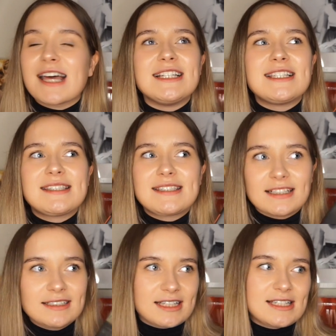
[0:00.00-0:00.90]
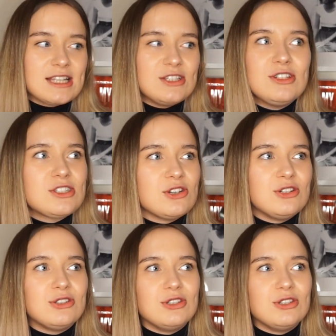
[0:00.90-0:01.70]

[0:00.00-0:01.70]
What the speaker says: I still continue to